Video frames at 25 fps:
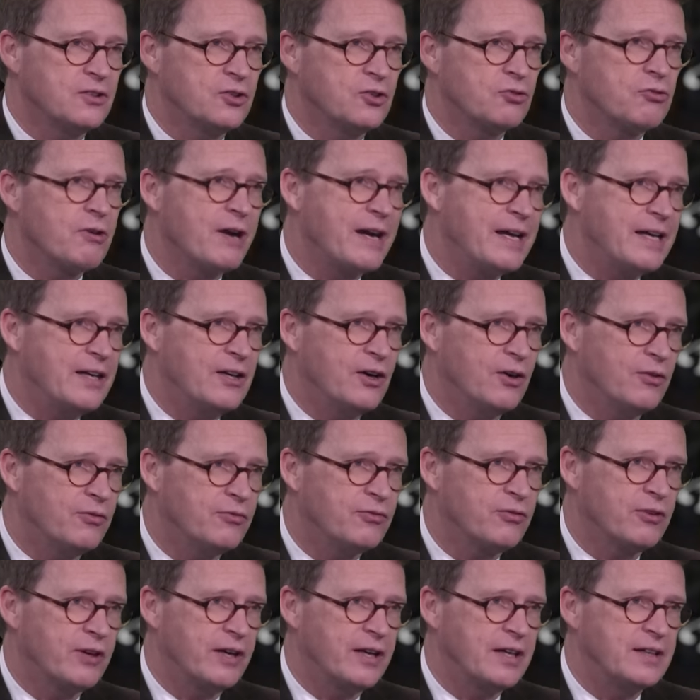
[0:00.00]
grain
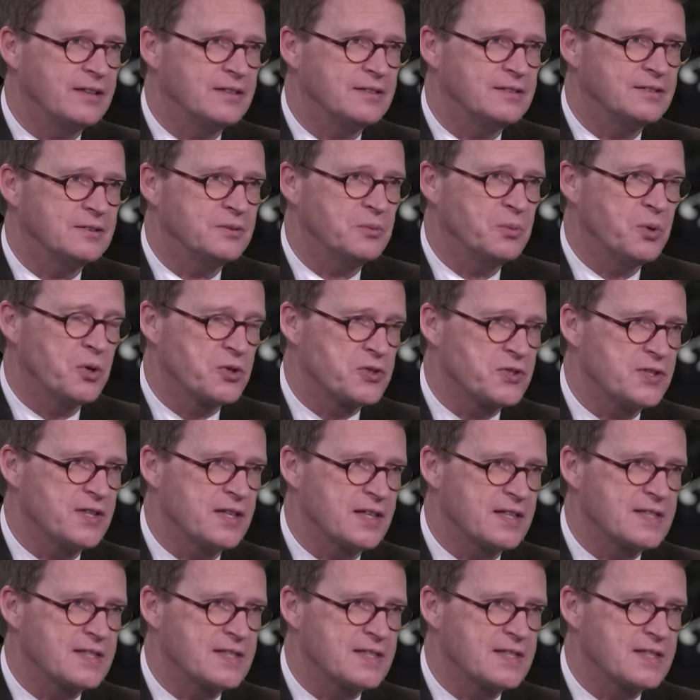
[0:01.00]
offering wasn't